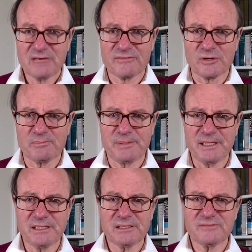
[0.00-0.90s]
for a
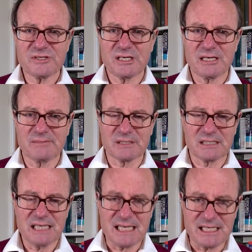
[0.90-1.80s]
period of time at
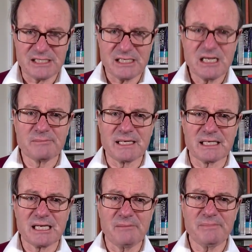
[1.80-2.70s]
least, be
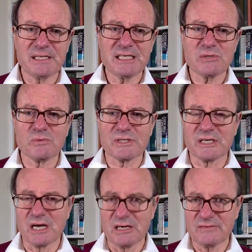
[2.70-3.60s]
accompanied with
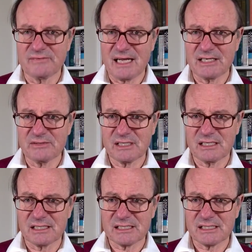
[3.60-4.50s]
an overvalued
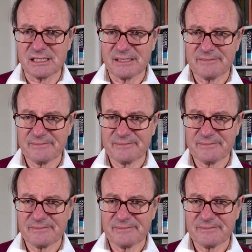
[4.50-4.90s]
currency.